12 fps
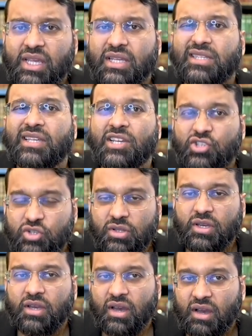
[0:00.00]

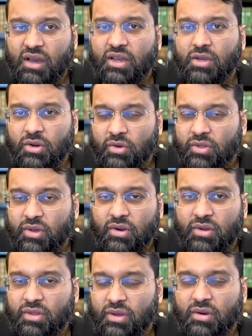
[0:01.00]
essentially, uh, you know,
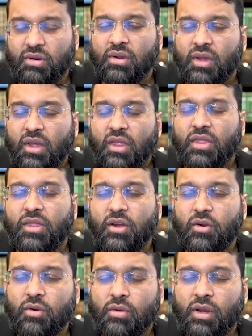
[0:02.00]
their their
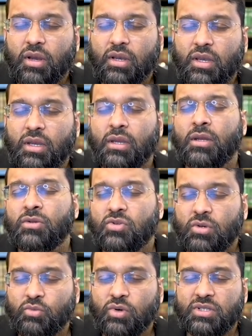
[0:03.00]
their uh,
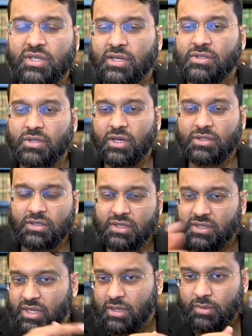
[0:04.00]
conundrum was, as as I
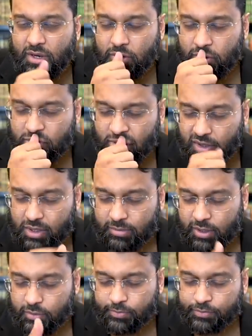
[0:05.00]
said in my other talk
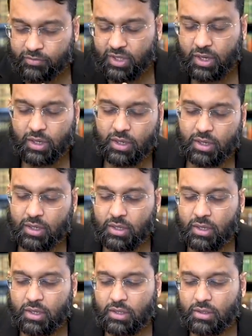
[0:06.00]
about Uh,
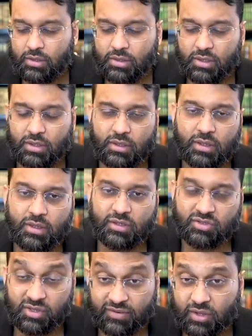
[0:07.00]
uh, the uh,
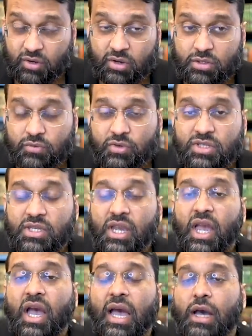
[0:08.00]
Sifat controversy,
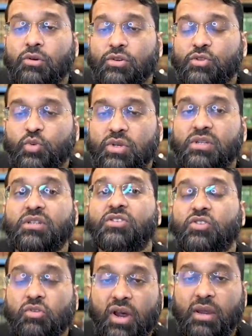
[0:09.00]
how does one
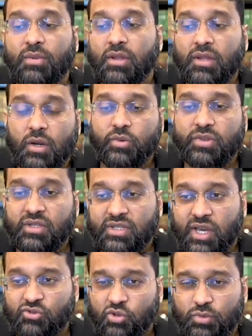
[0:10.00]
describe Allah with these
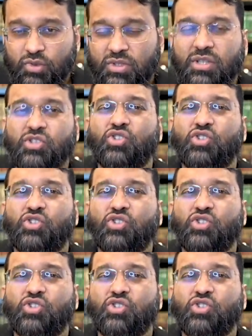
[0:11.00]
attributes? And